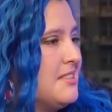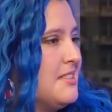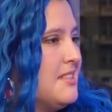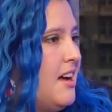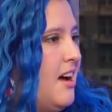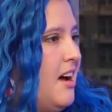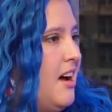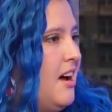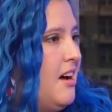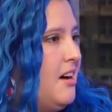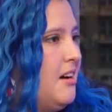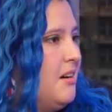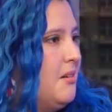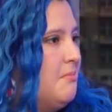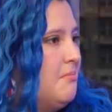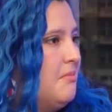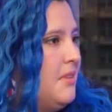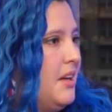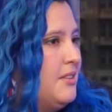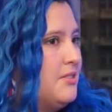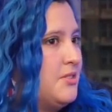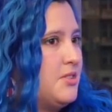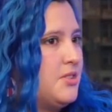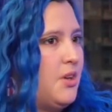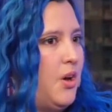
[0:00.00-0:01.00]
Um,
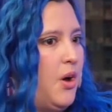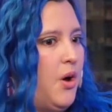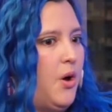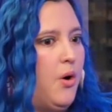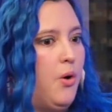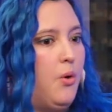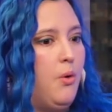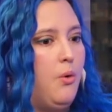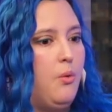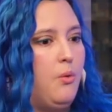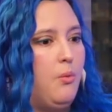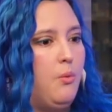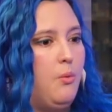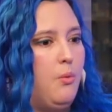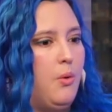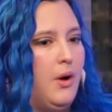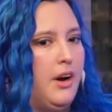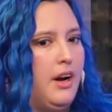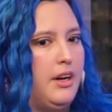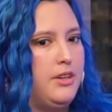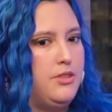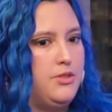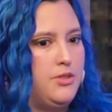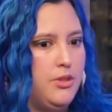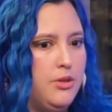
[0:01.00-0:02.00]
and so, what
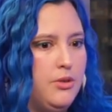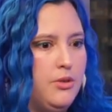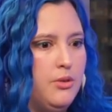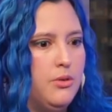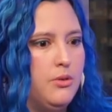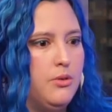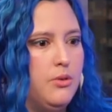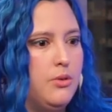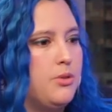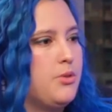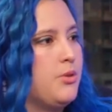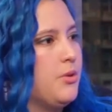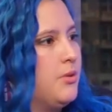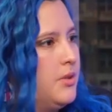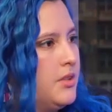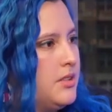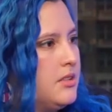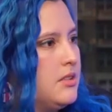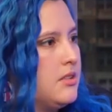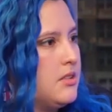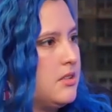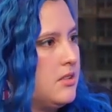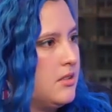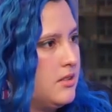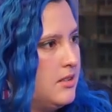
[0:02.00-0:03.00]
I do through a
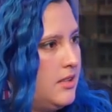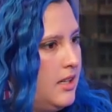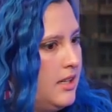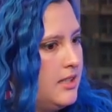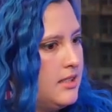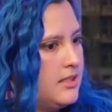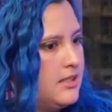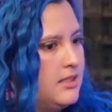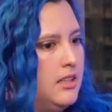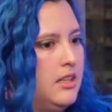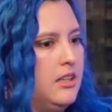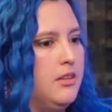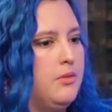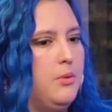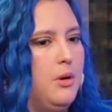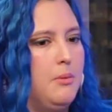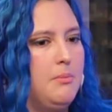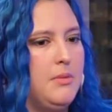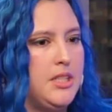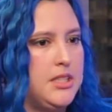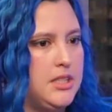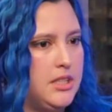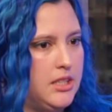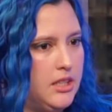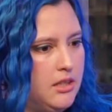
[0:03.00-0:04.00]
sister's legacy and what
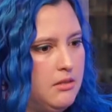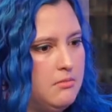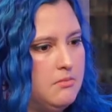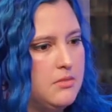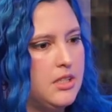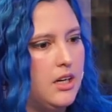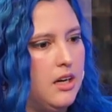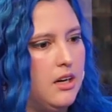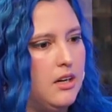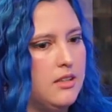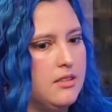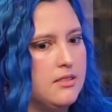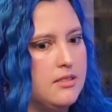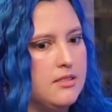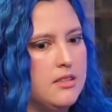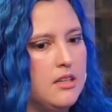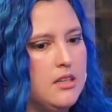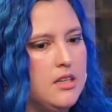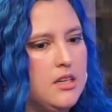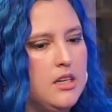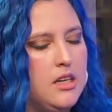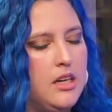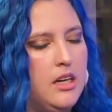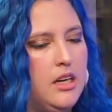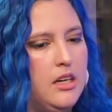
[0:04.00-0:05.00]
my team does
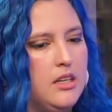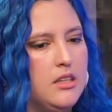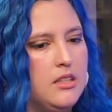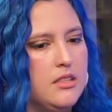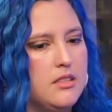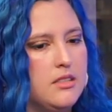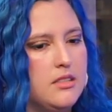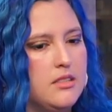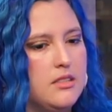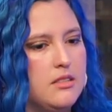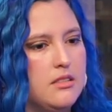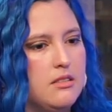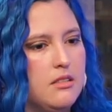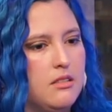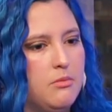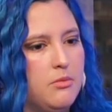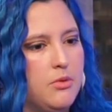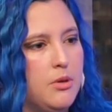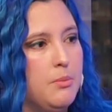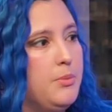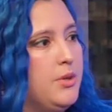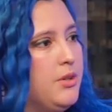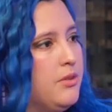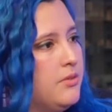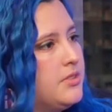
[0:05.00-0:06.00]
is
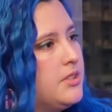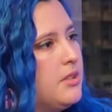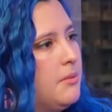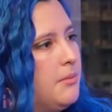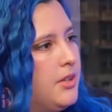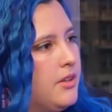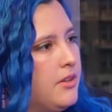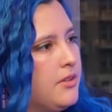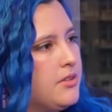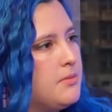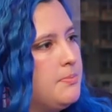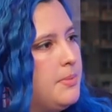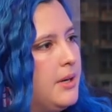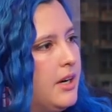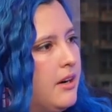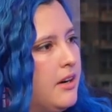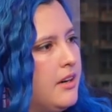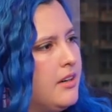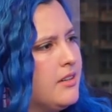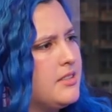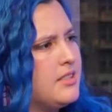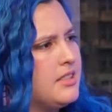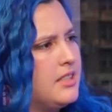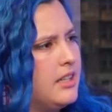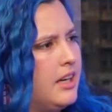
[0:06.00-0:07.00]
remove some of those
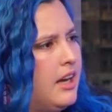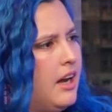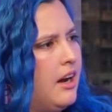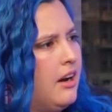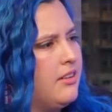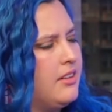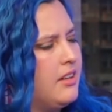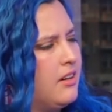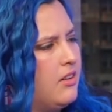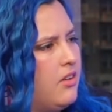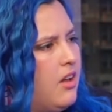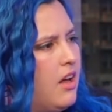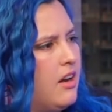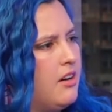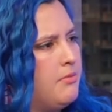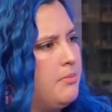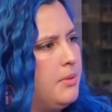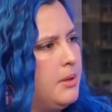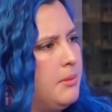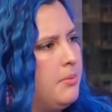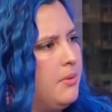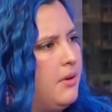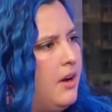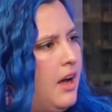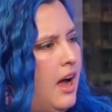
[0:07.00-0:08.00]
barriers to care that a lot of
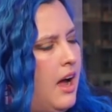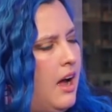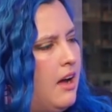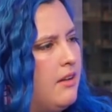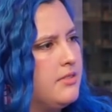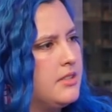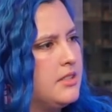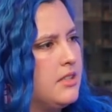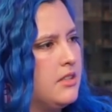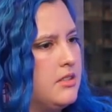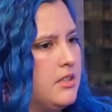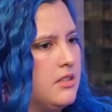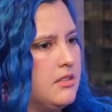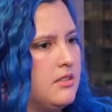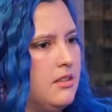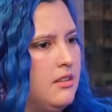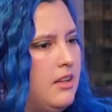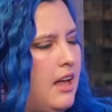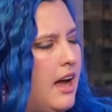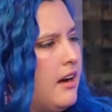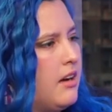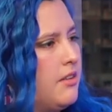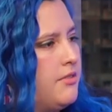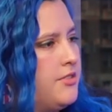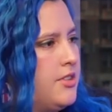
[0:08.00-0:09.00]
people have, such mm as a mm-hmm.
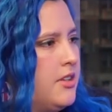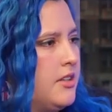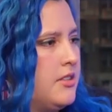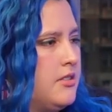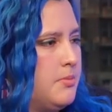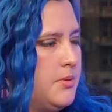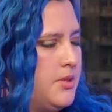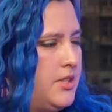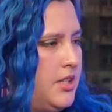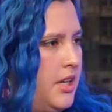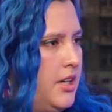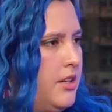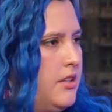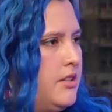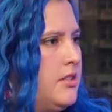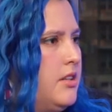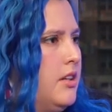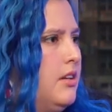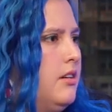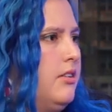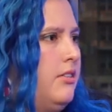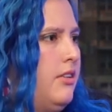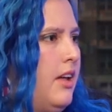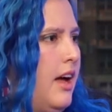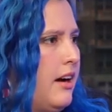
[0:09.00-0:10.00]
lack of
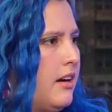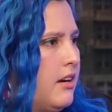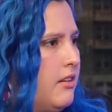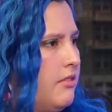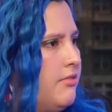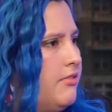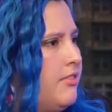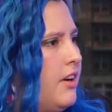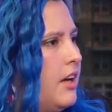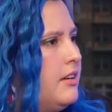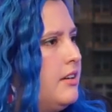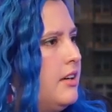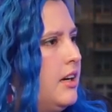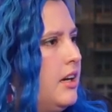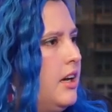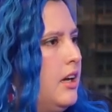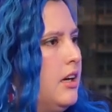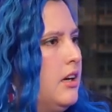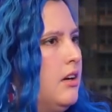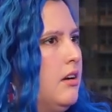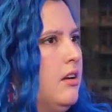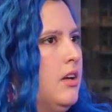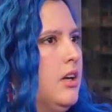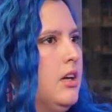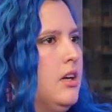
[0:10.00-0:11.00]
transportation, a lack mm of
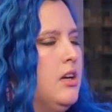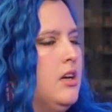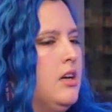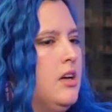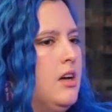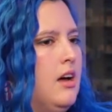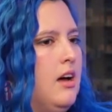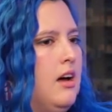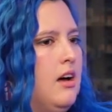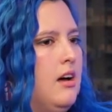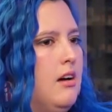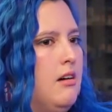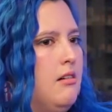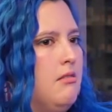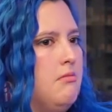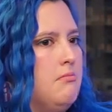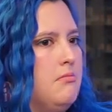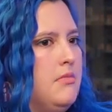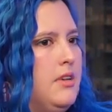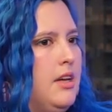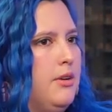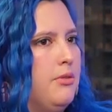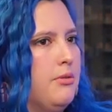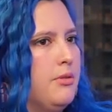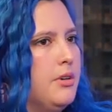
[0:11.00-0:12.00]
funding, yes.
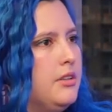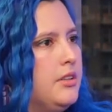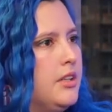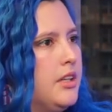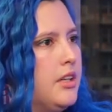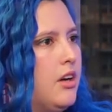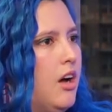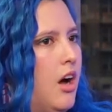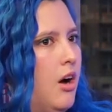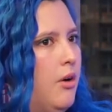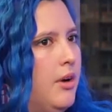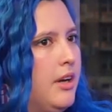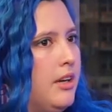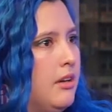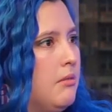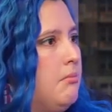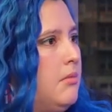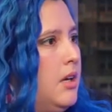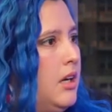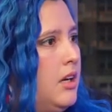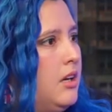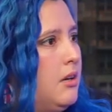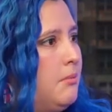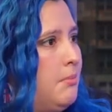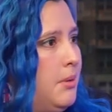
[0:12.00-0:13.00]
um, and really going and
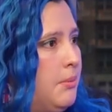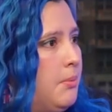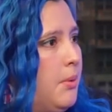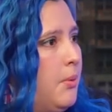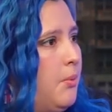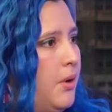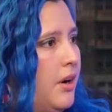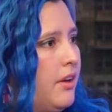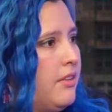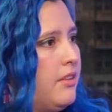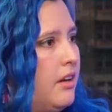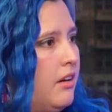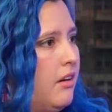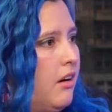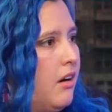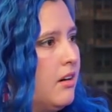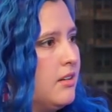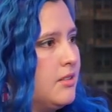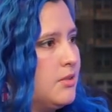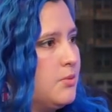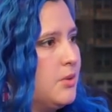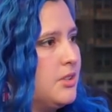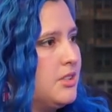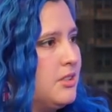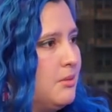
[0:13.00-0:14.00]
meeting people where they are
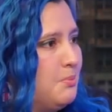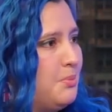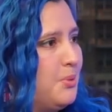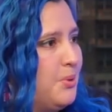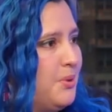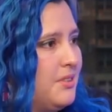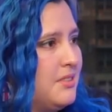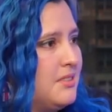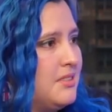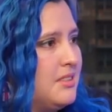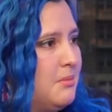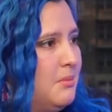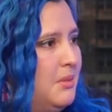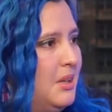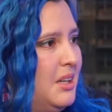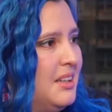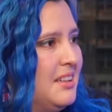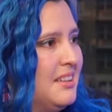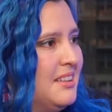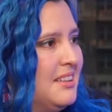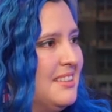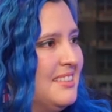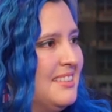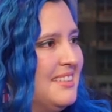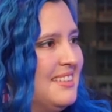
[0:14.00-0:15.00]
is what's important to me.
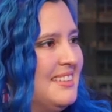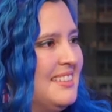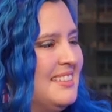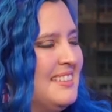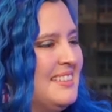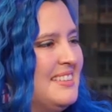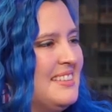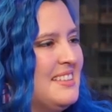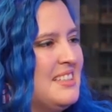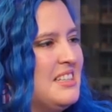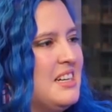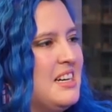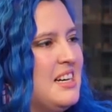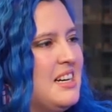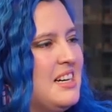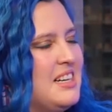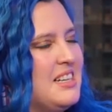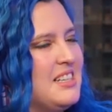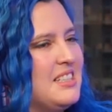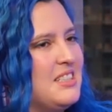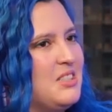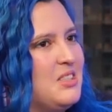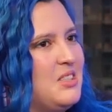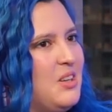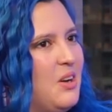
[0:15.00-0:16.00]
Yeah, yeah.
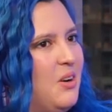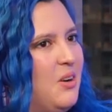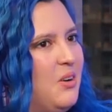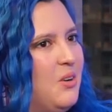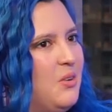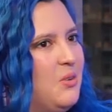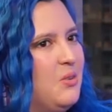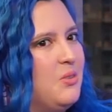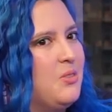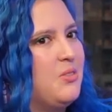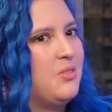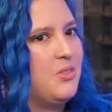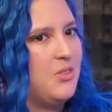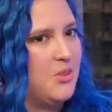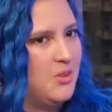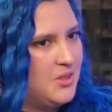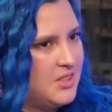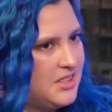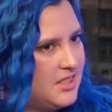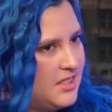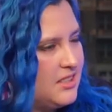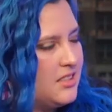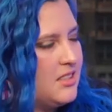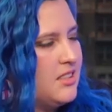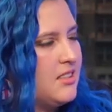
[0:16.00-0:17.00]
Uh, so, through a
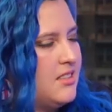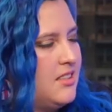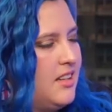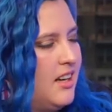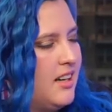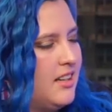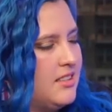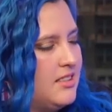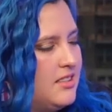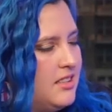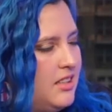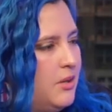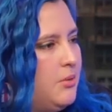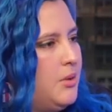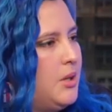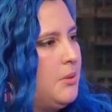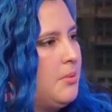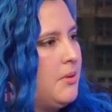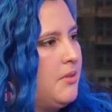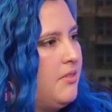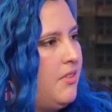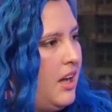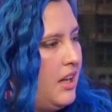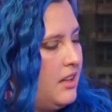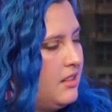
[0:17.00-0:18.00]
sister's legacy, we
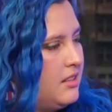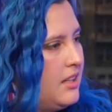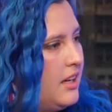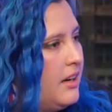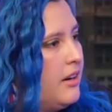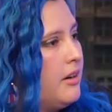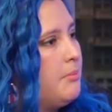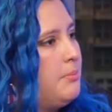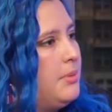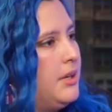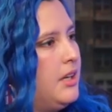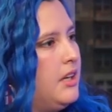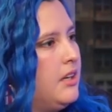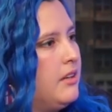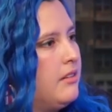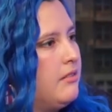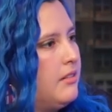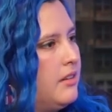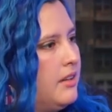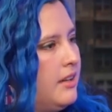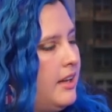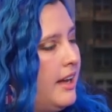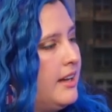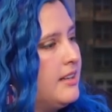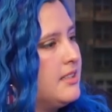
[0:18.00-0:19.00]
provide therapy,
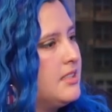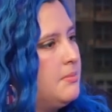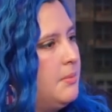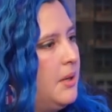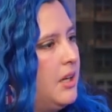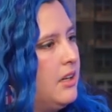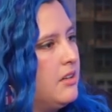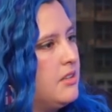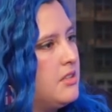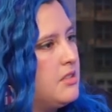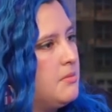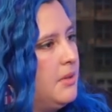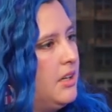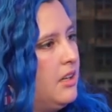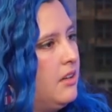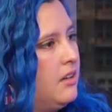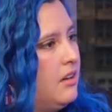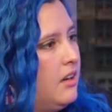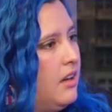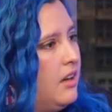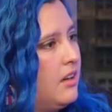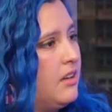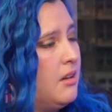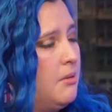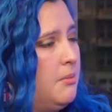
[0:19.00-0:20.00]
case management,
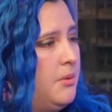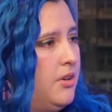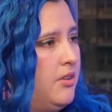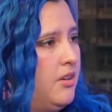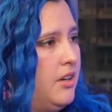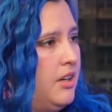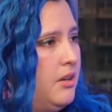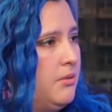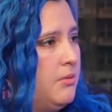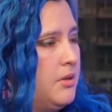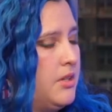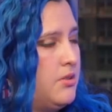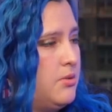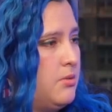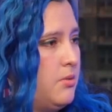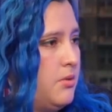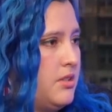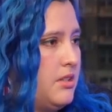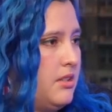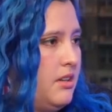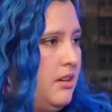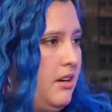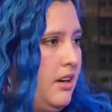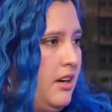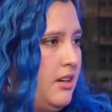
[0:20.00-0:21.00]
and community
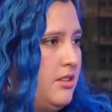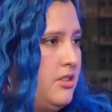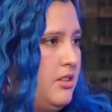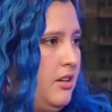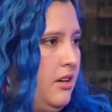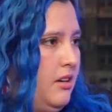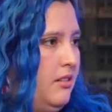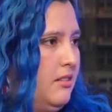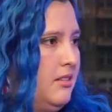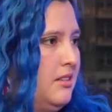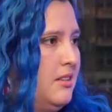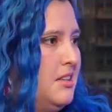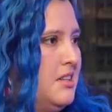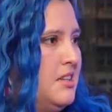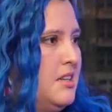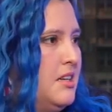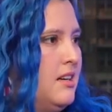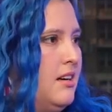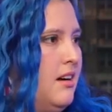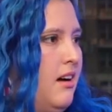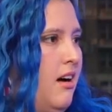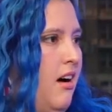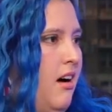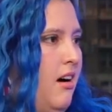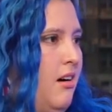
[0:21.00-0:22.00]
resource connection.
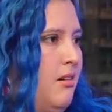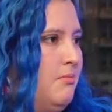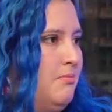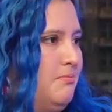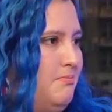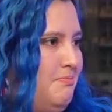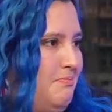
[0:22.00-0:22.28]
Um, very